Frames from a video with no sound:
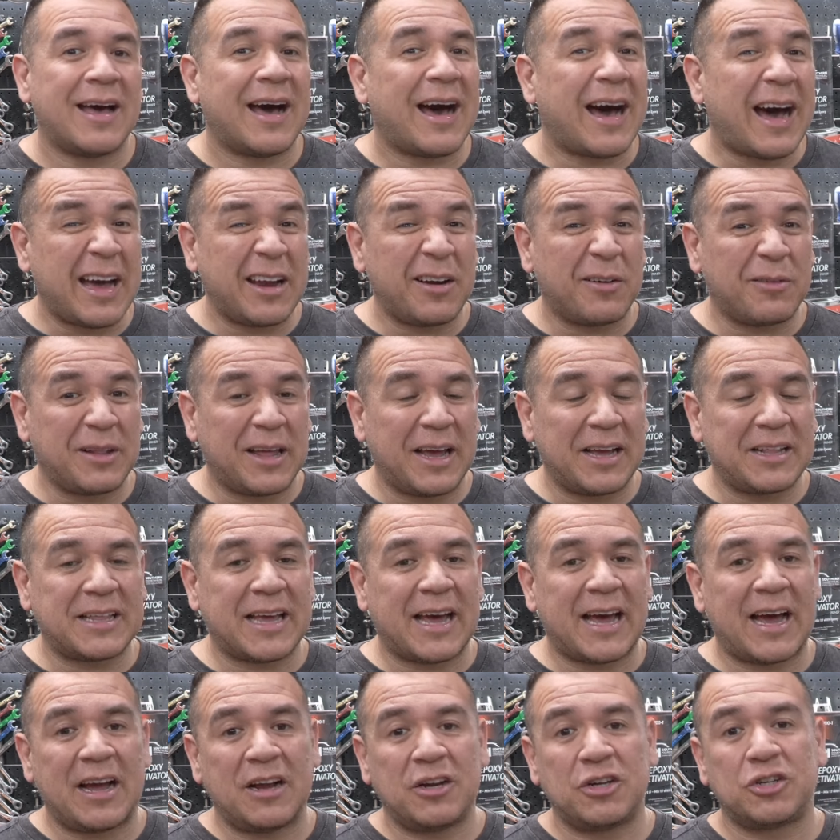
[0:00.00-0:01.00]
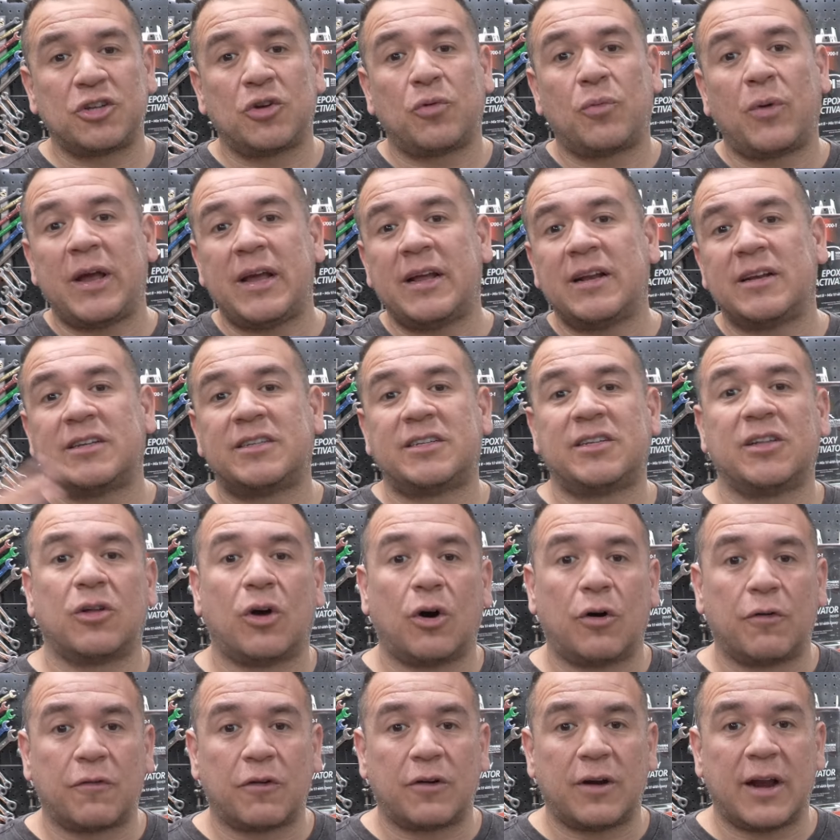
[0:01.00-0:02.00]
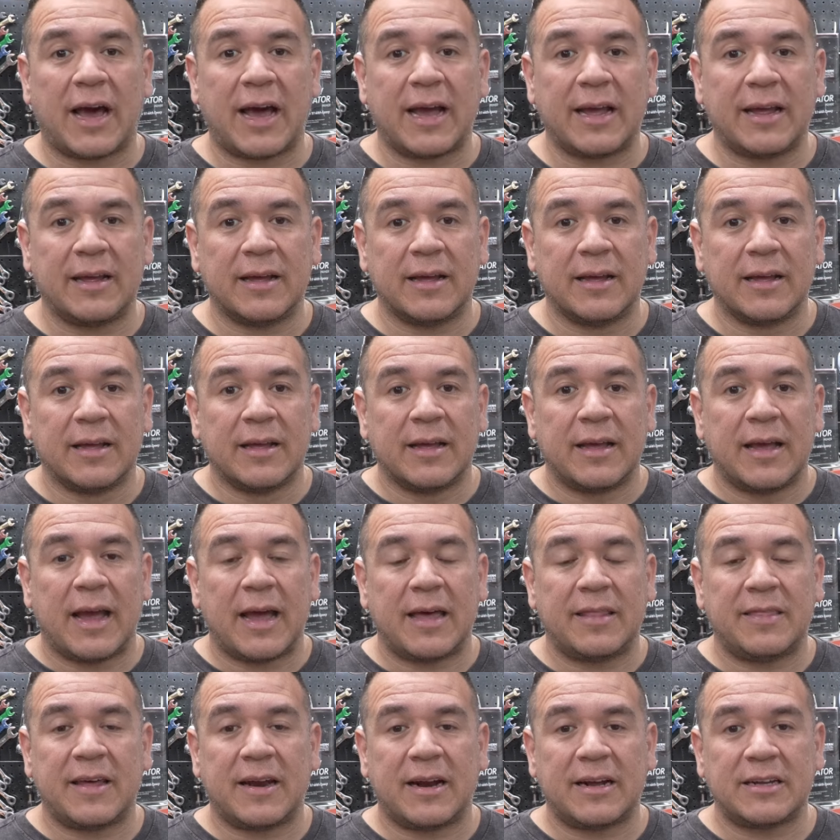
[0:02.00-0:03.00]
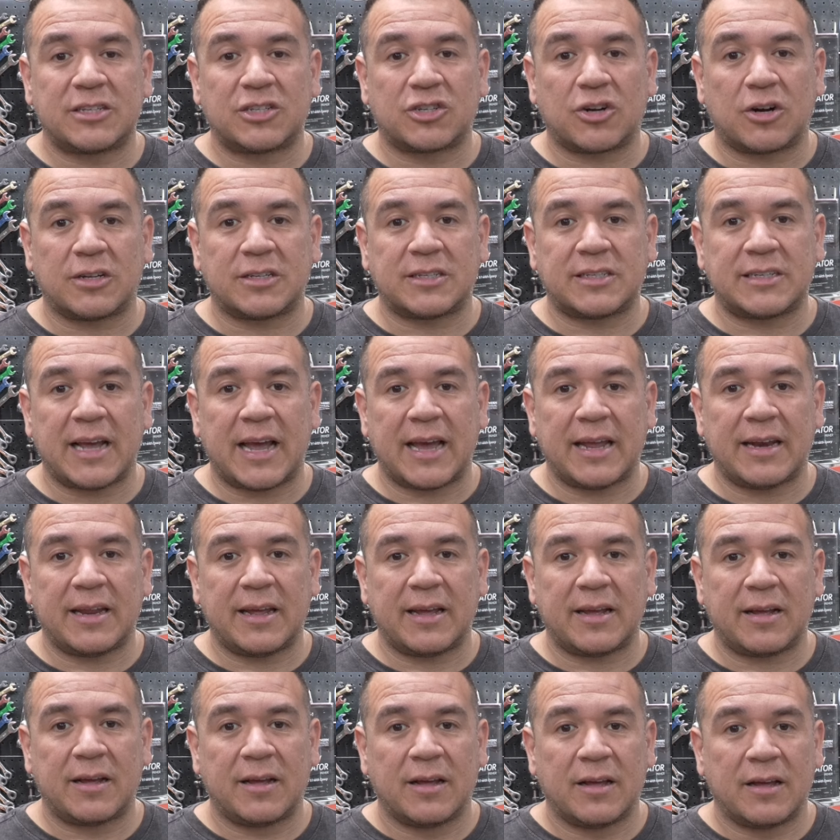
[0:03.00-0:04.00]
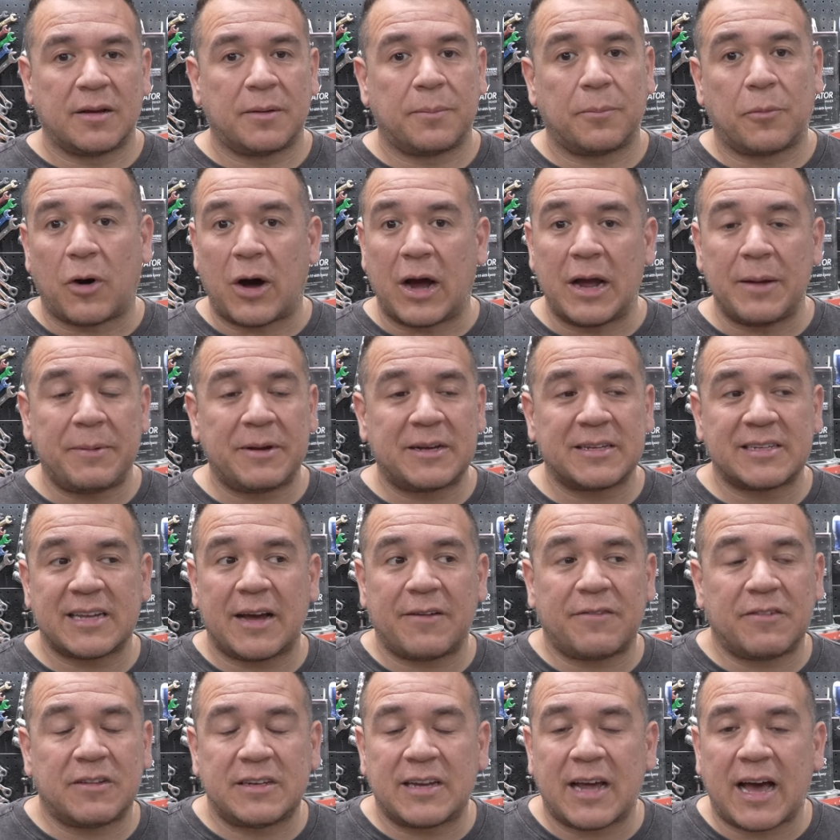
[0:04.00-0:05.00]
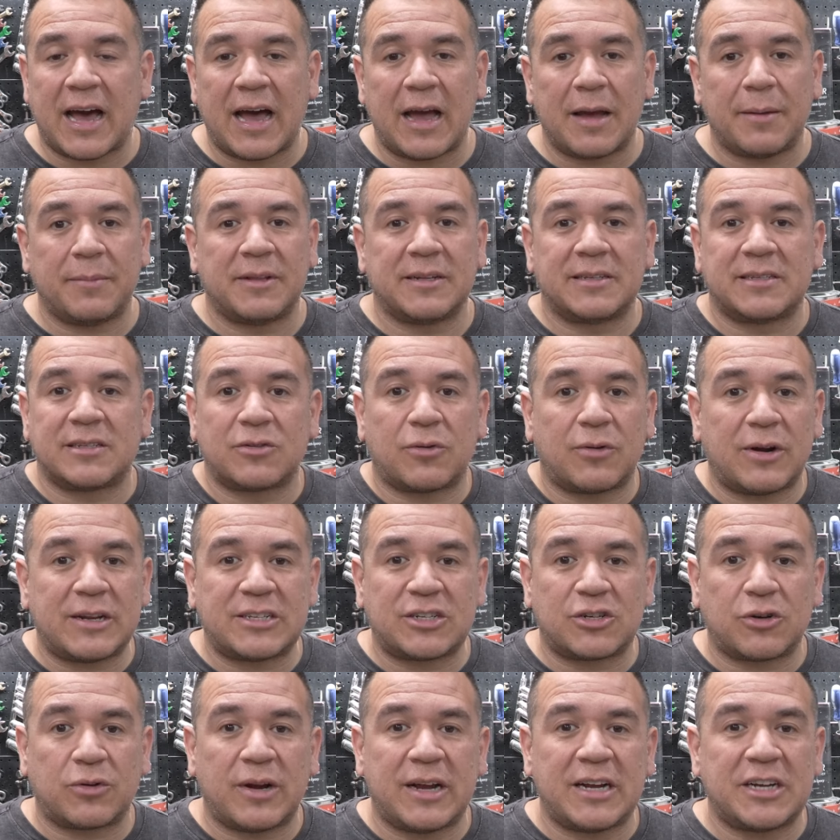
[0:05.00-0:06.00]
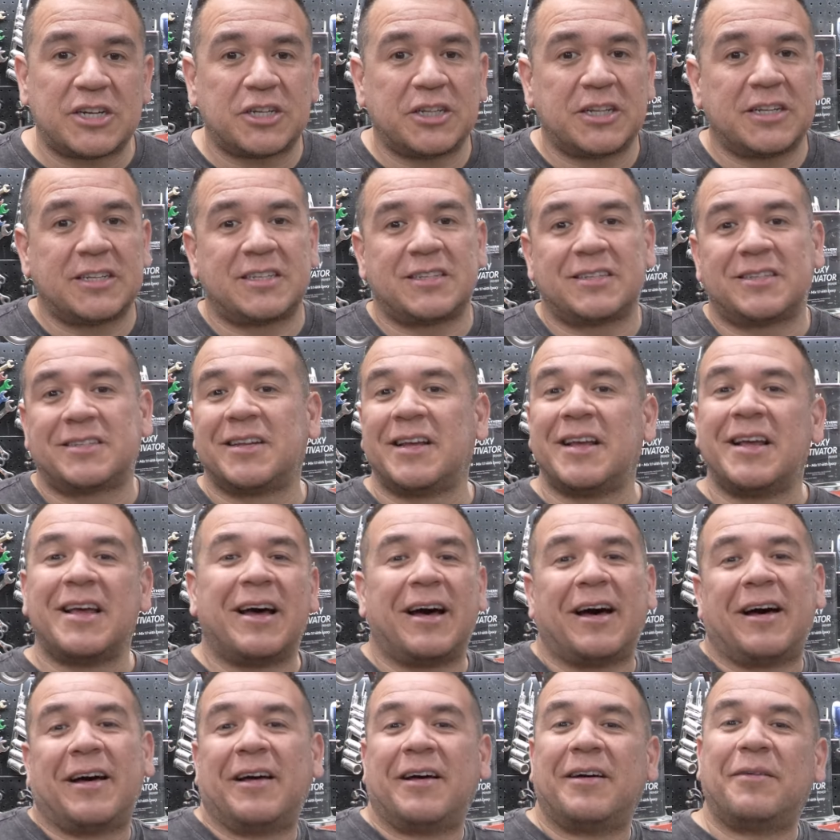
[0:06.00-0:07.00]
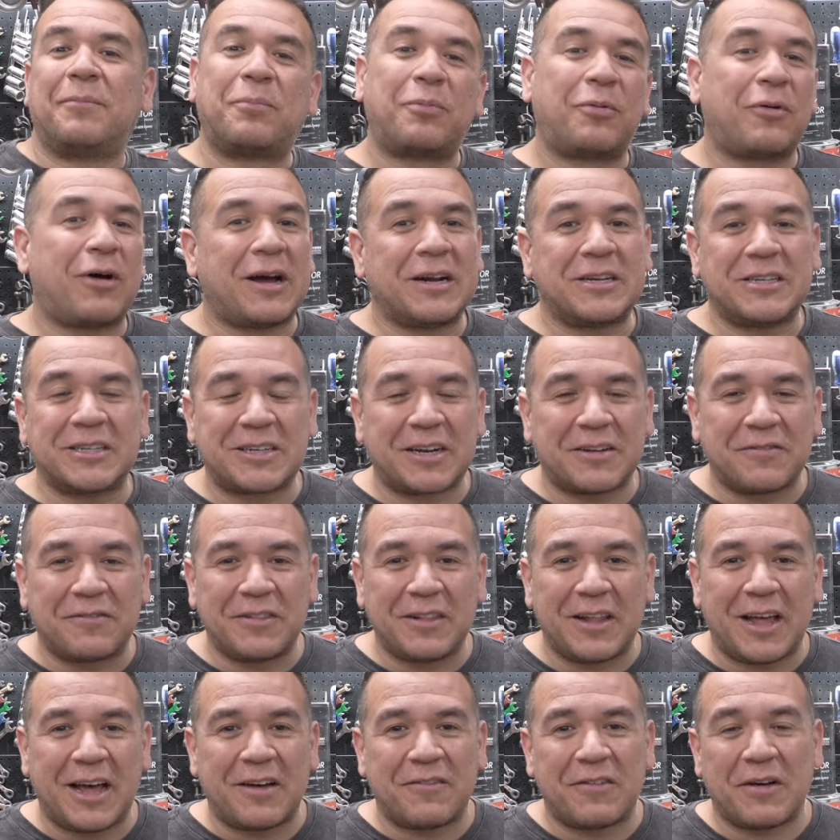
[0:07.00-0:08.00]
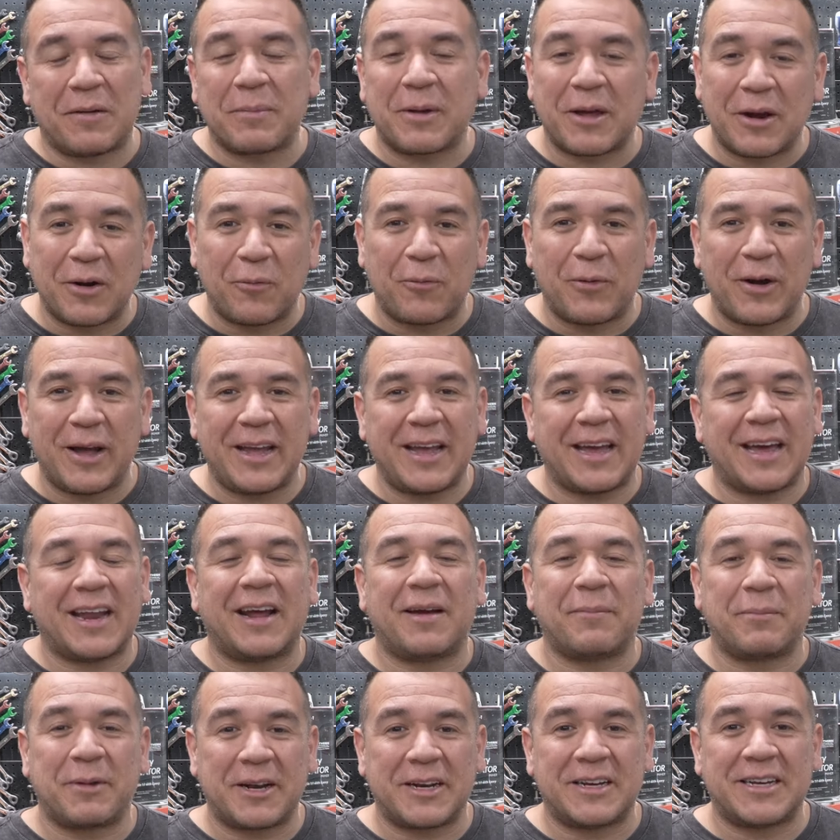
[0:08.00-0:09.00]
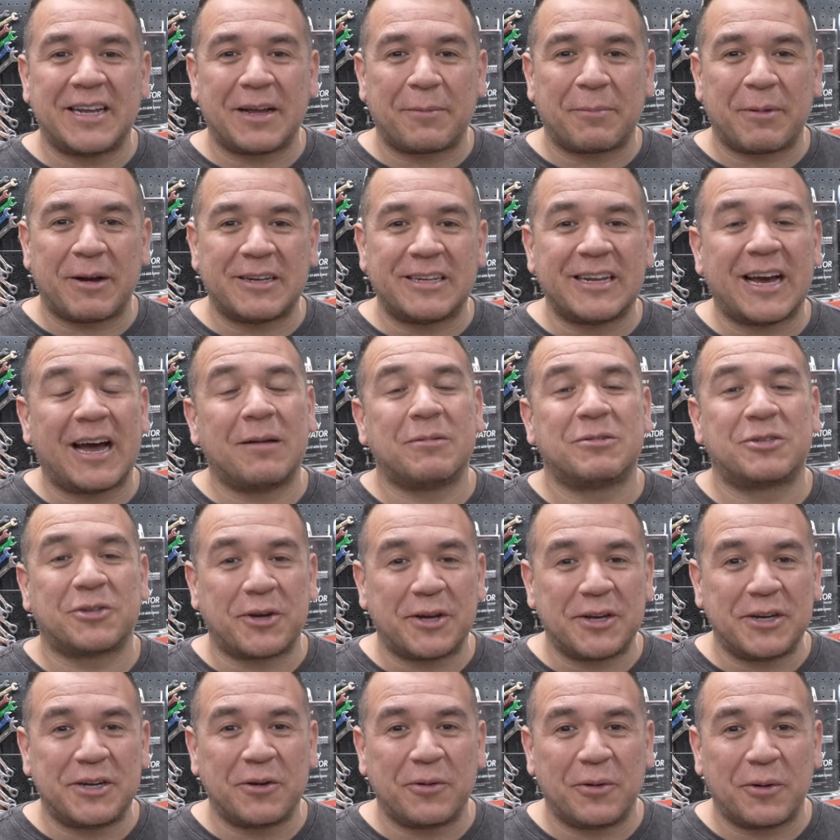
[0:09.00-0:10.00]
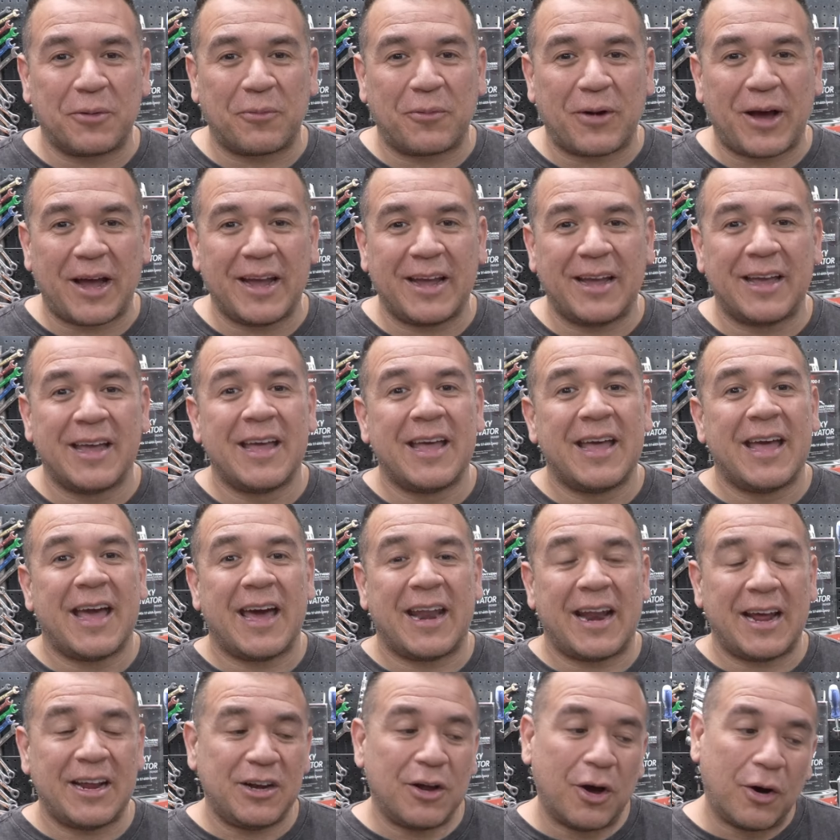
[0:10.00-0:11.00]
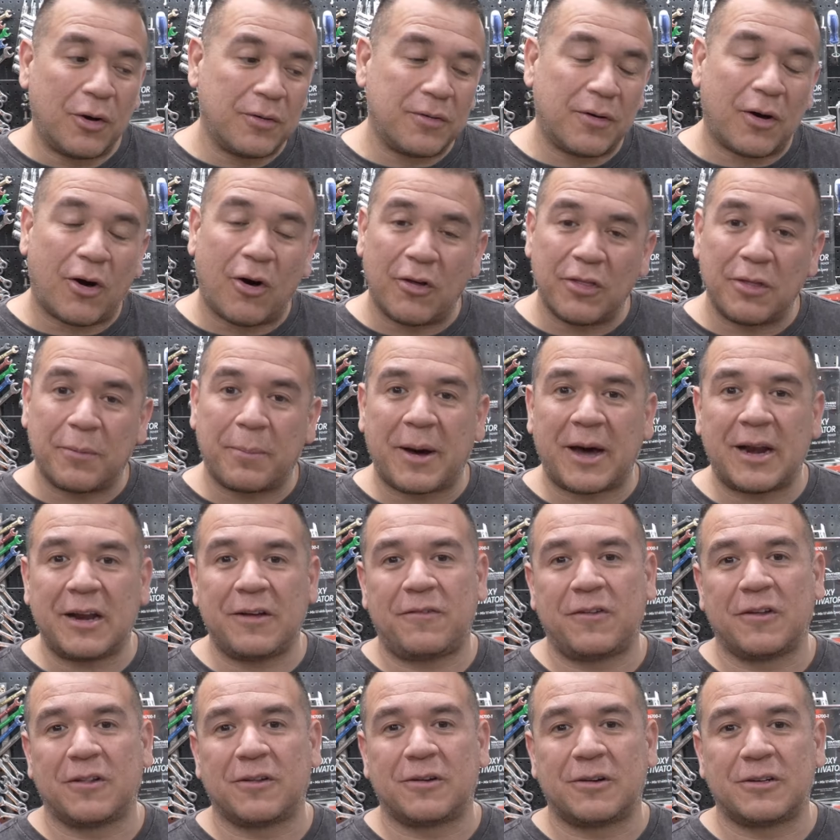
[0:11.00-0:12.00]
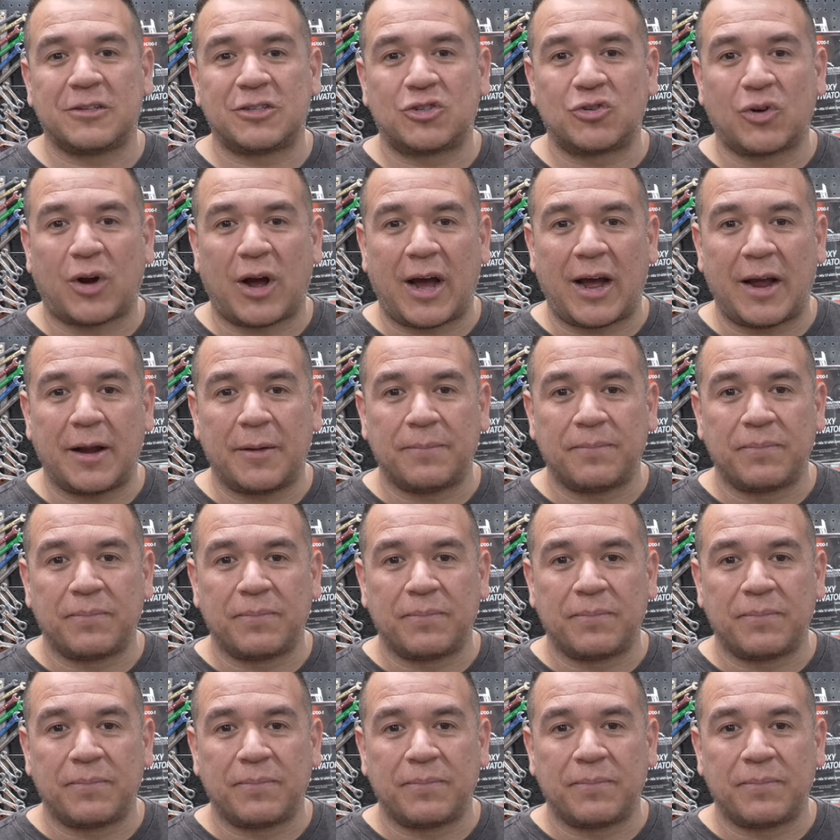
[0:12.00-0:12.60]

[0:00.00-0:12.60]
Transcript: I don't like that. I usually wait till overnight and then I start sanding. Why? Because I have the time. This is a restoration. This is a project of love. I'm going to wait and I'm going to take my time so I do it right, and I know all the body filler is dry.